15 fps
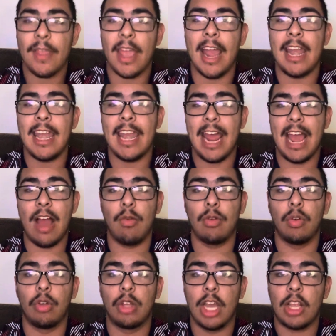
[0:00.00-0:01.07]
And now
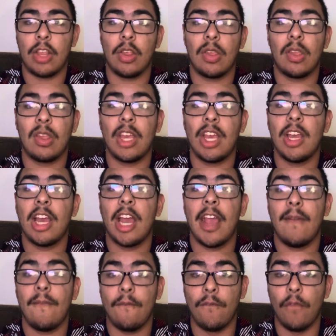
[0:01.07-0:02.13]
we'll get to see a